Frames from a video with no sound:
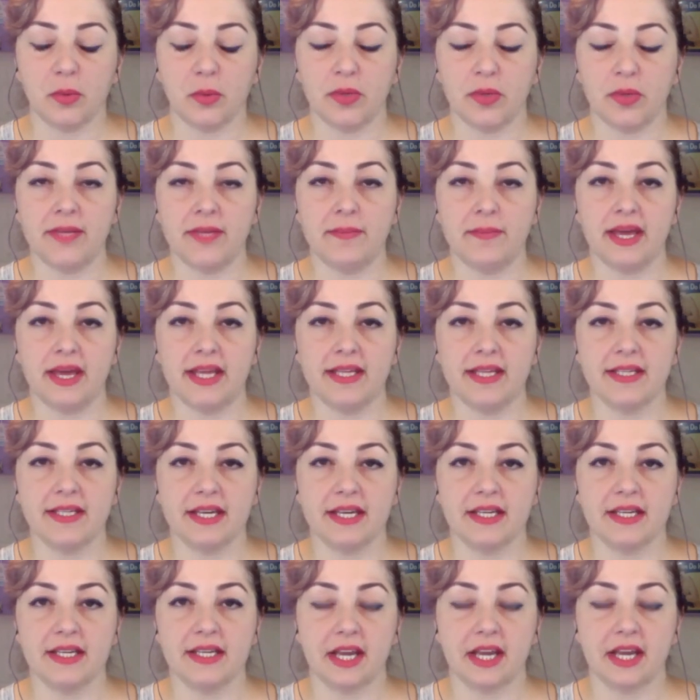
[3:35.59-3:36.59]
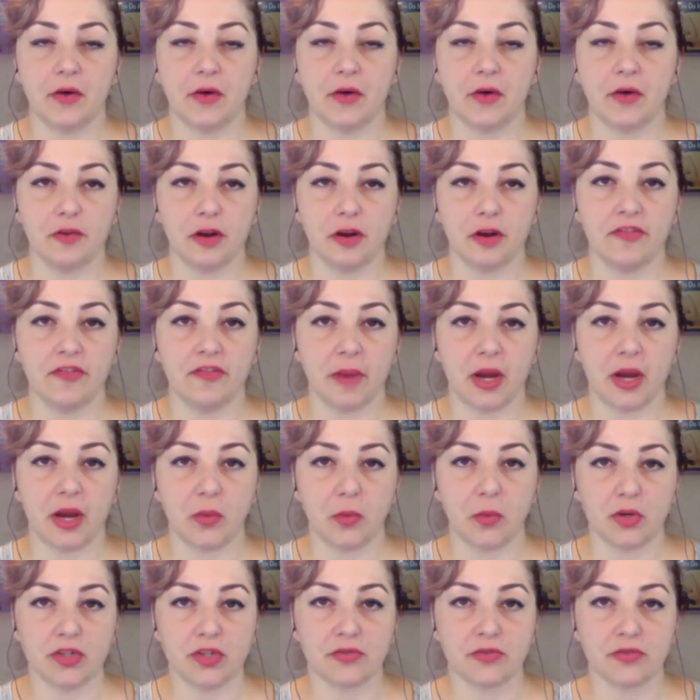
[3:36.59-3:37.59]
we had met in San Diego, a friend of
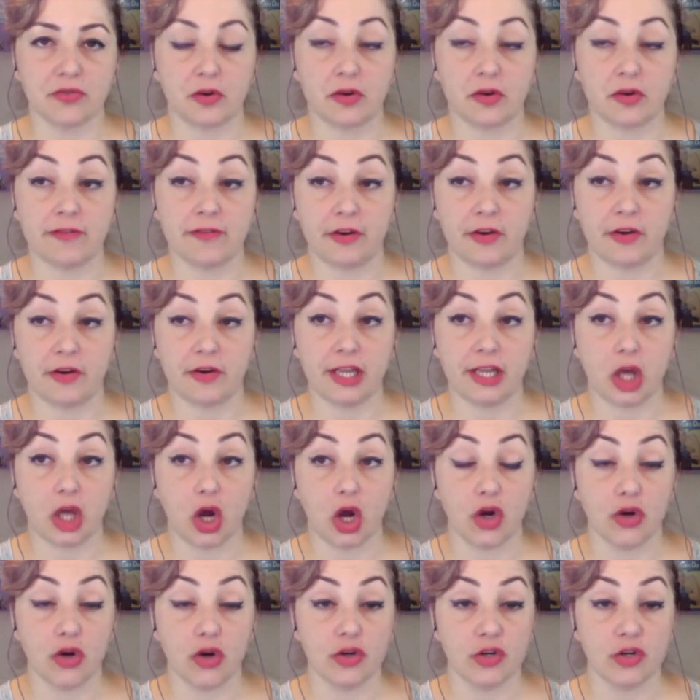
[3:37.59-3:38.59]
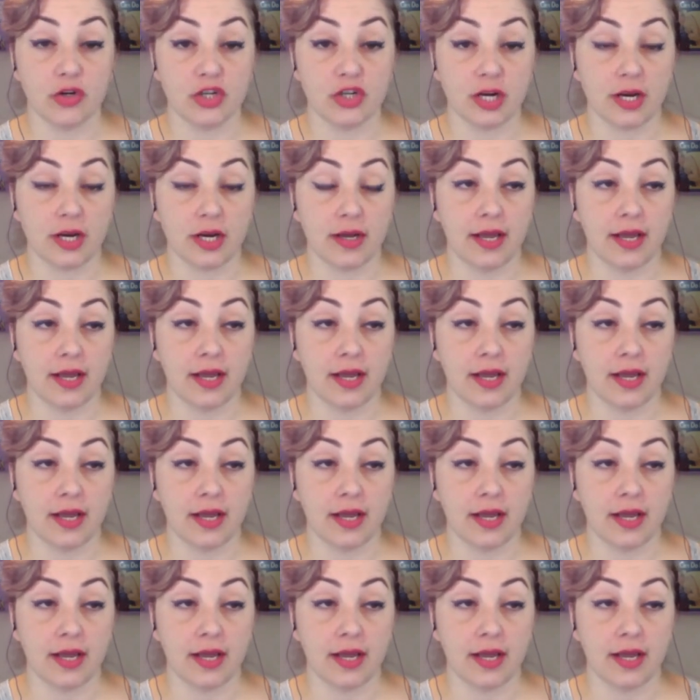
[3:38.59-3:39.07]
mine works for a very large